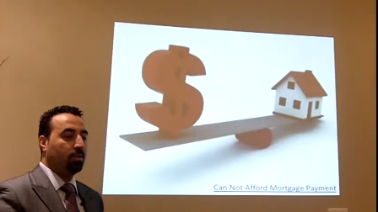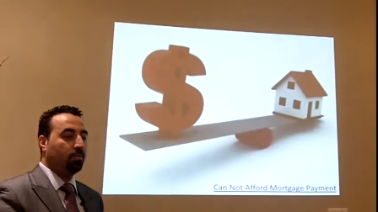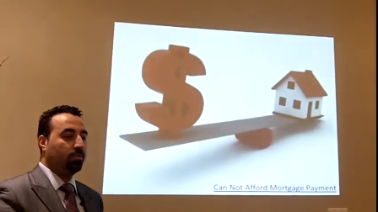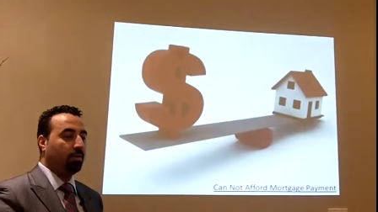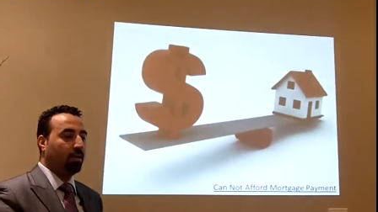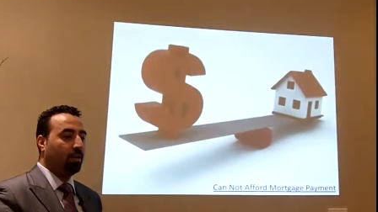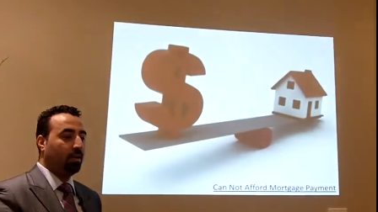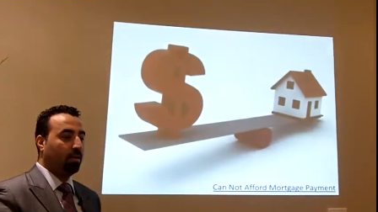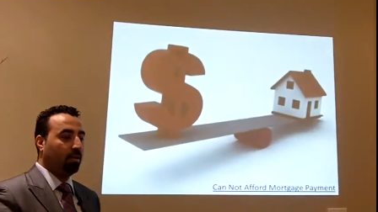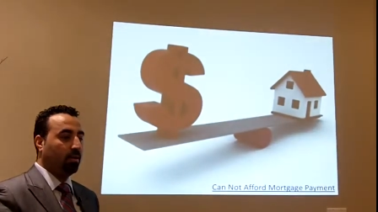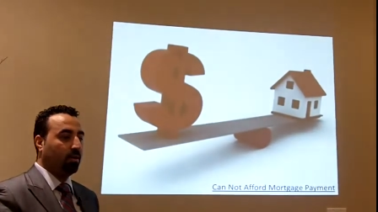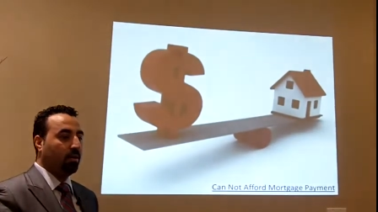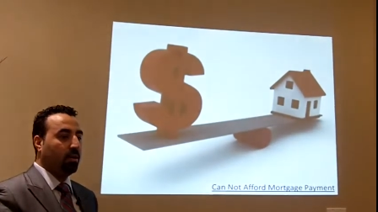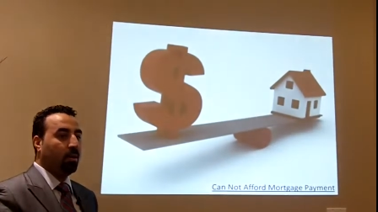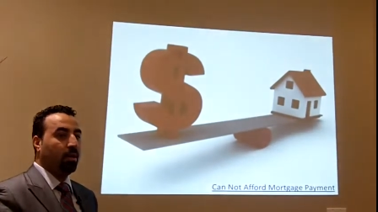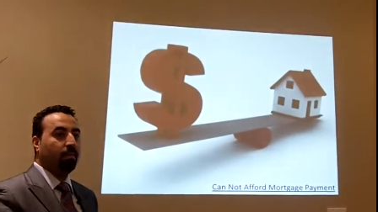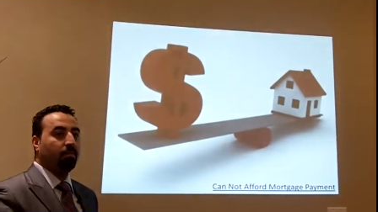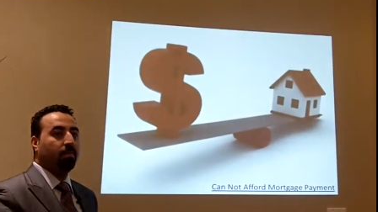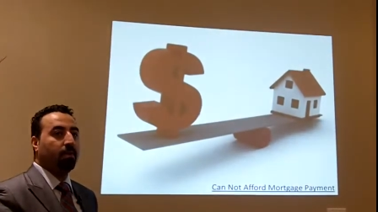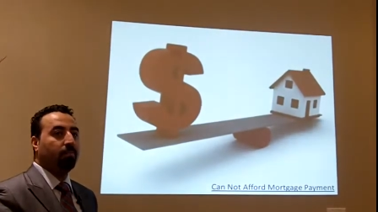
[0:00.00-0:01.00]
to a seller.
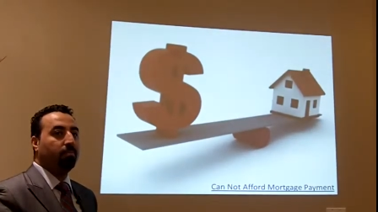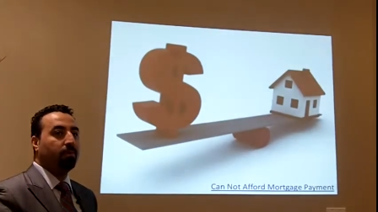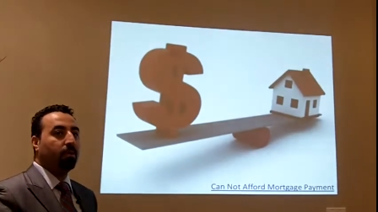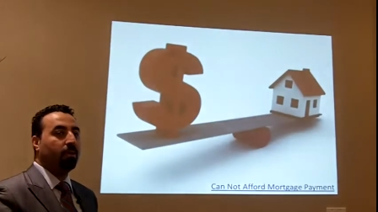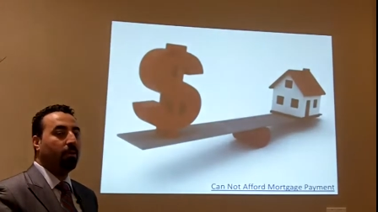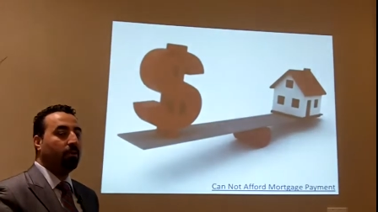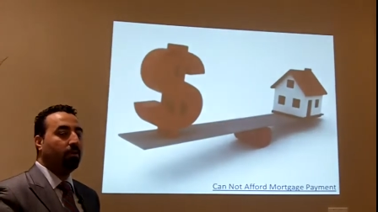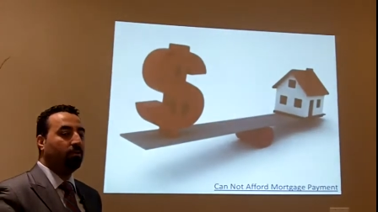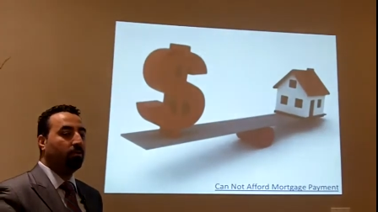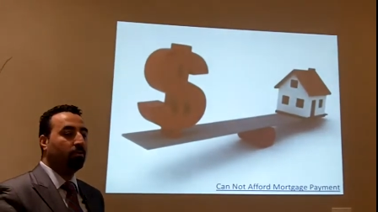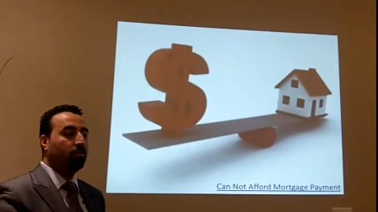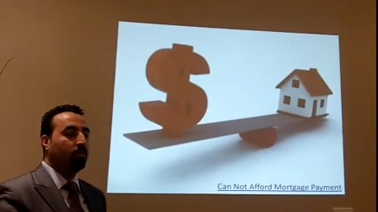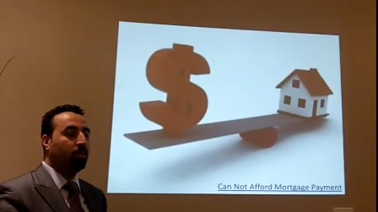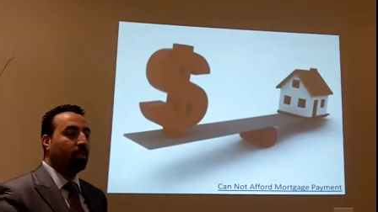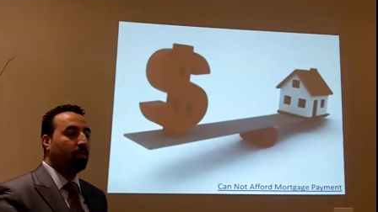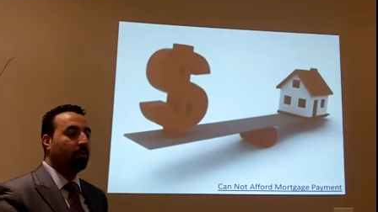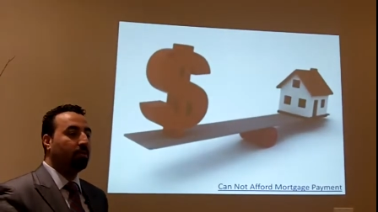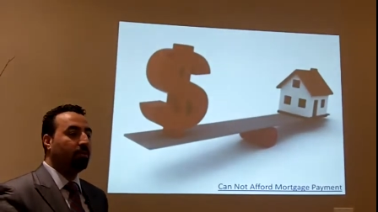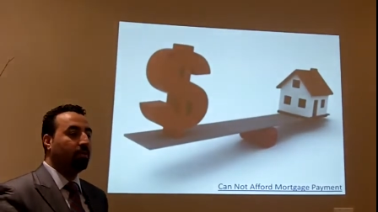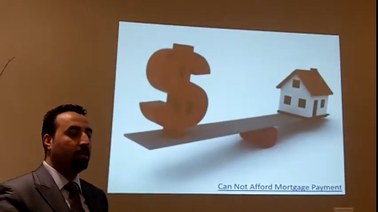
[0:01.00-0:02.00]
But because
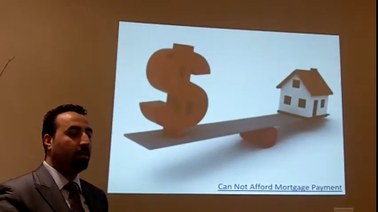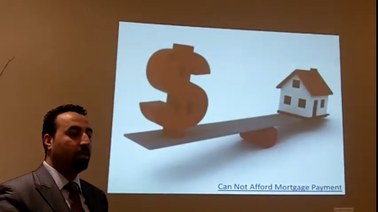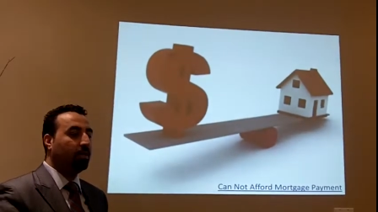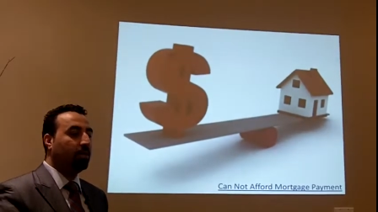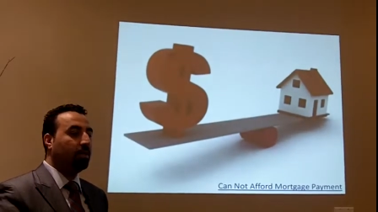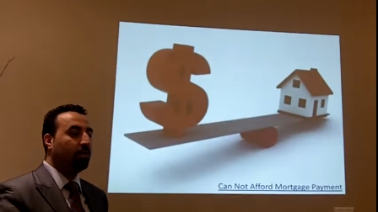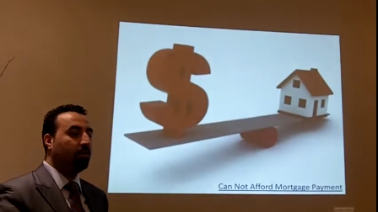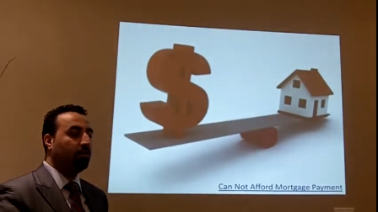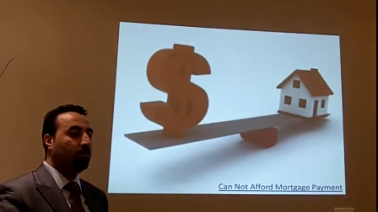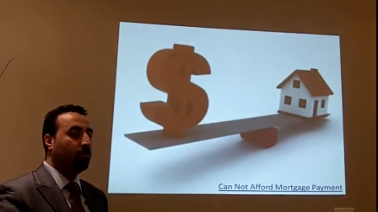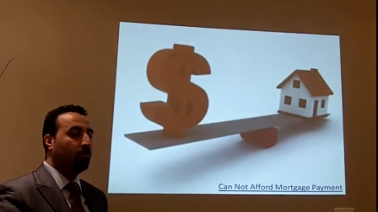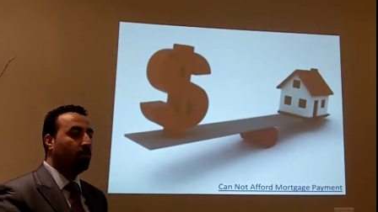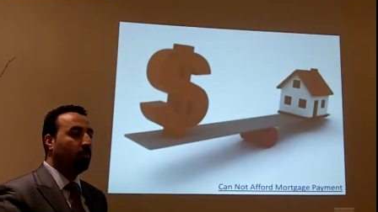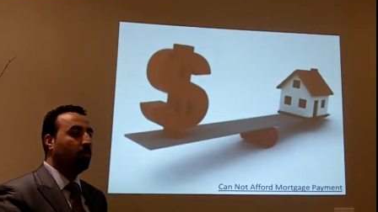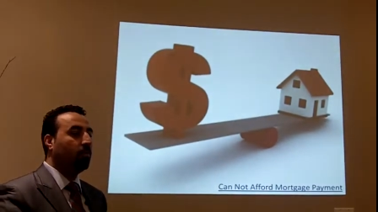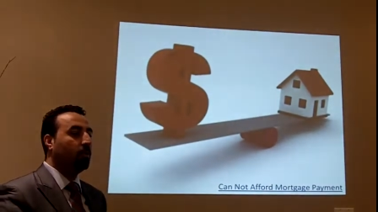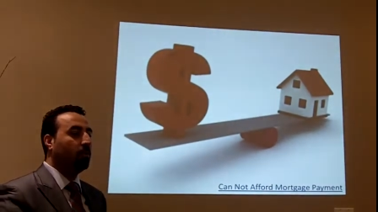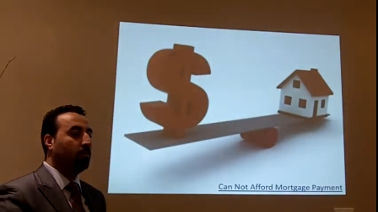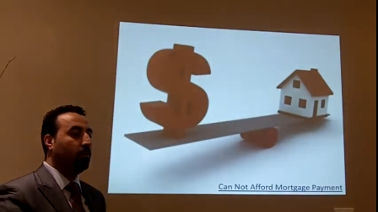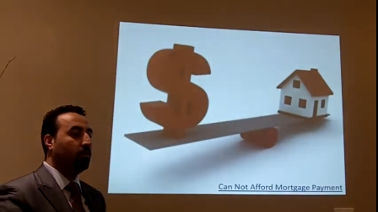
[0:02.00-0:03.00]
today's session is
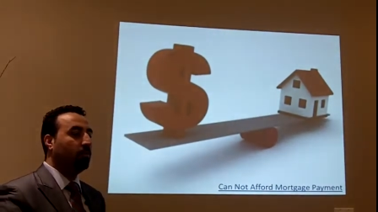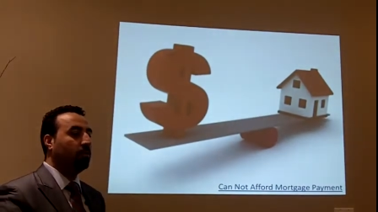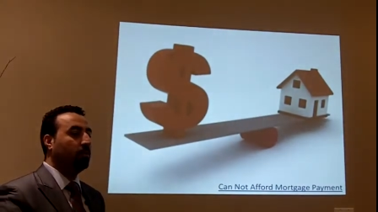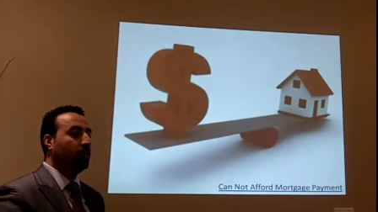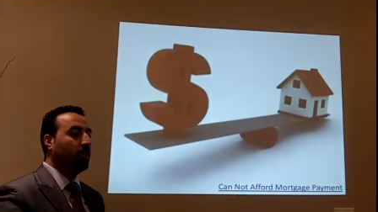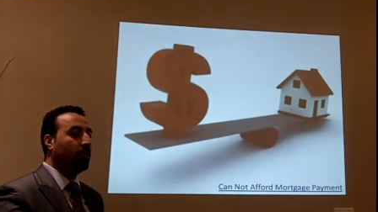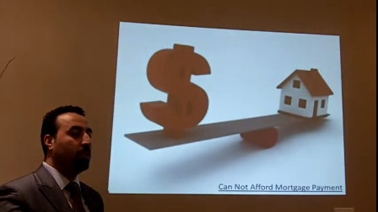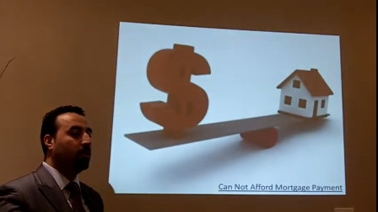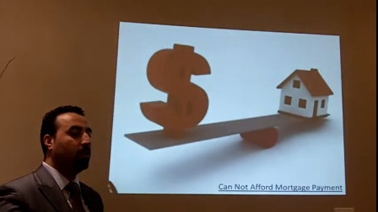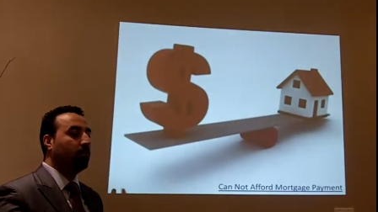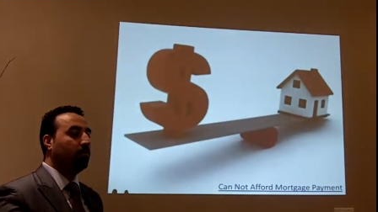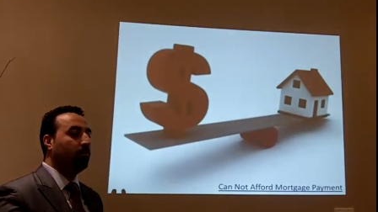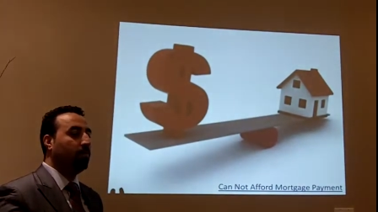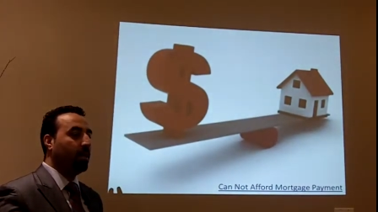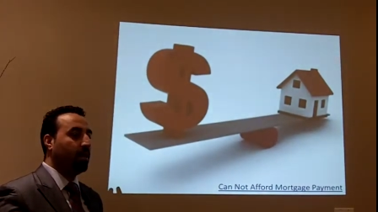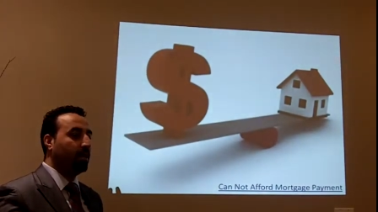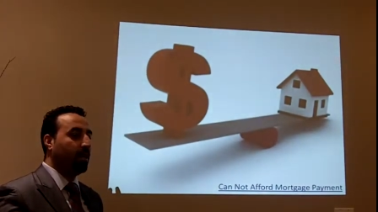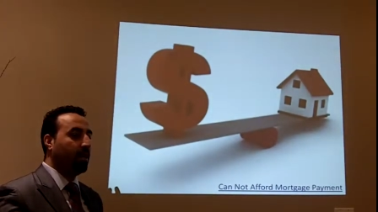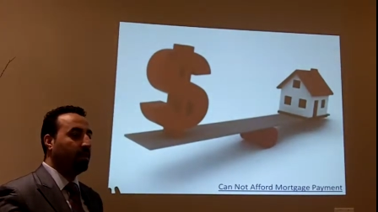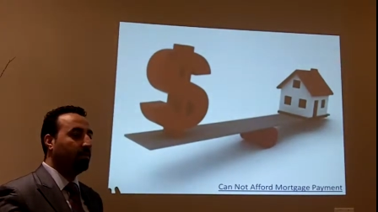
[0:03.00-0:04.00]
more about general
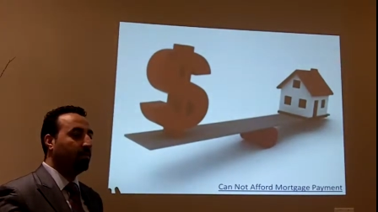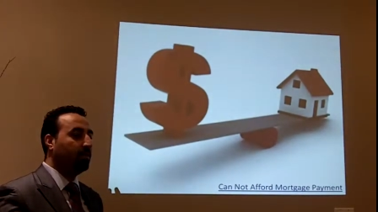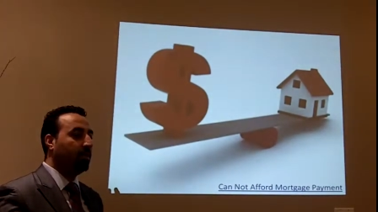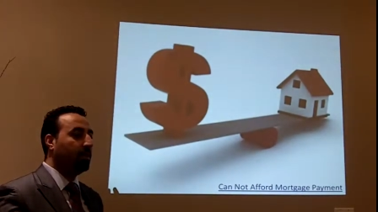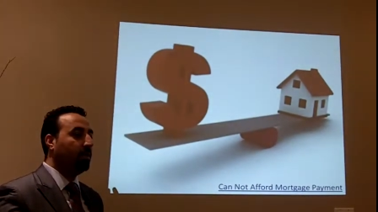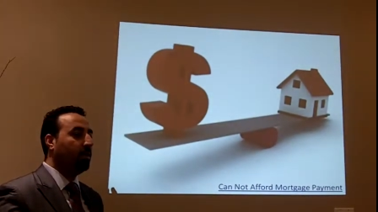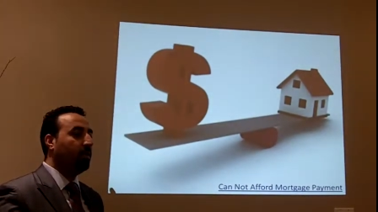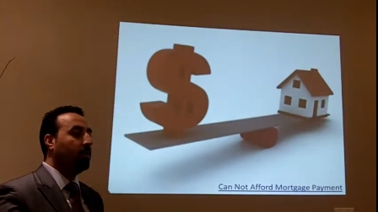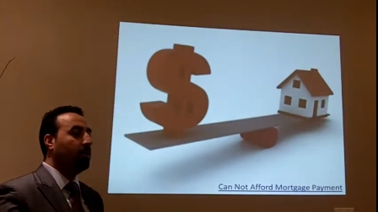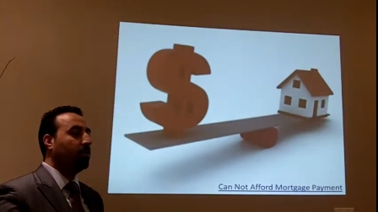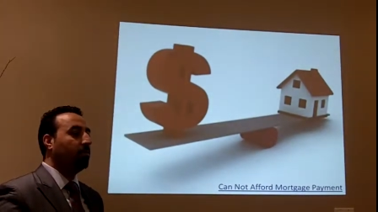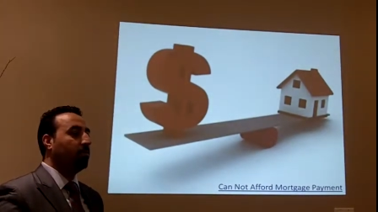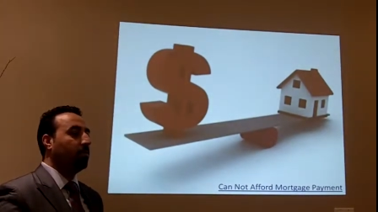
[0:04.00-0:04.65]
financing,